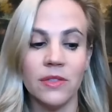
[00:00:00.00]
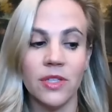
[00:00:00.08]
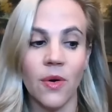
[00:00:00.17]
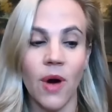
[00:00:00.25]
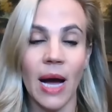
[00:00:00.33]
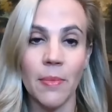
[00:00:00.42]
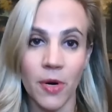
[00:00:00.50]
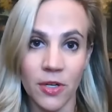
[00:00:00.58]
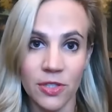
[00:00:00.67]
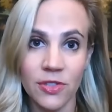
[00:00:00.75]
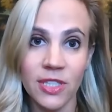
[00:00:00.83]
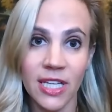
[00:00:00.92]
And so I
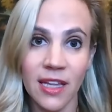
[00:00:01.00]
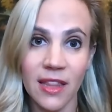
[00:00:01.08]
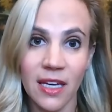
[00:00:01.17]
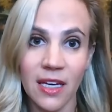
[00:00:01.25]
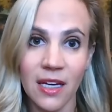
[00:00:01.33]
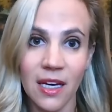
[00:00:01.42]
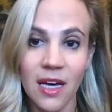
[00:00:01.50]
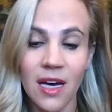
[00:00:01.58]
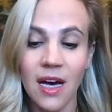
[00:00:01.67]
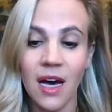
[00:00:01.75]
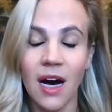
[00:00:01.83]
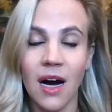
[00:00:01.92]
personally think
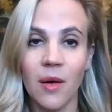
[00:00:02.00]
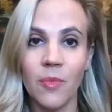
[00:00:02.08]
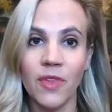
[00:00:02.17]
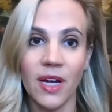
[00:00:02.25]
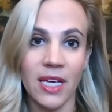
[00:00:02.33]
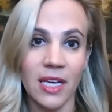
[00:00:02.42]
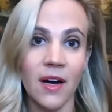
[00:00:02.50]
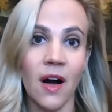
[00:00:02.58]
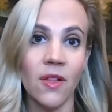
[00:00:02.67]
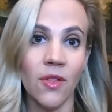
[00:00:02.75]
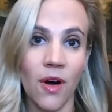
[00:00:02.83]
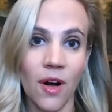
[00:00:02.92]
um, that he
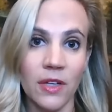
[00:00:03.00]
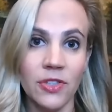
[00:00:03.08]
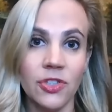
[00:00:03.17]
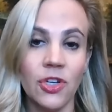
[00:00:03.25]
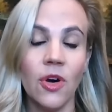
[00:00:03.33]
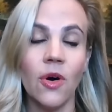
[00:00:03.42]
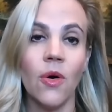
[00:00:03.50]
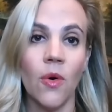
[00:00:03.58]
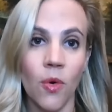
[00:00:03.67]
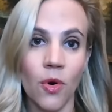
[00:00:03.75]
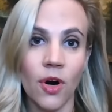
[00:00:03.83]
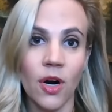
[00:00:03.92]
got lost
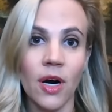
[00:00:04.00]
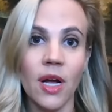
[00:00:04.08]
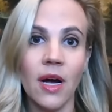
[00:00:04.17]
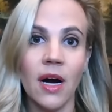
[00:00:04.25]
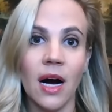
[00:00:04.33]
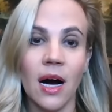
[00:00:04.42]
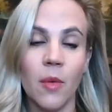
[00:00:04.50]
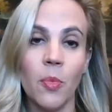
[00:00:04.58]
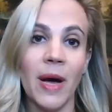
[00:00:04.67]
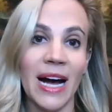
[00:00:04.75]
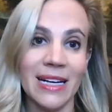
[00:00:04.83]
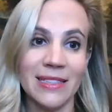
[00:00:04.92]
or uh,
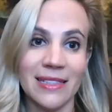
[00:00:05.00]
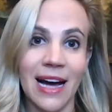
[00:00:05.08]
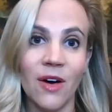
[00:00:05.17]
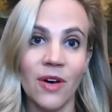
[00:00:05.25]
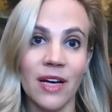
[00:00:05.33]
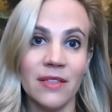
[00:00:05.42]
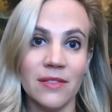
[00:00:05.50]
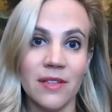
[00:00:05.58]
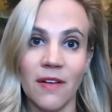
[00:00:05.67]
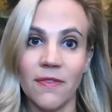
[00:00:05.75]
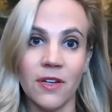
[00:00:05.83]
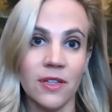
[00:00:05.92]
passed out and
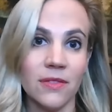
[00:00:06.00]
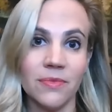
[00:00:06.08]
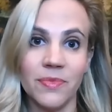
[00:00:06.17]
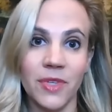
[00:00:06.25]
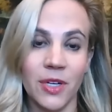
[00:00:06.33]
suffered,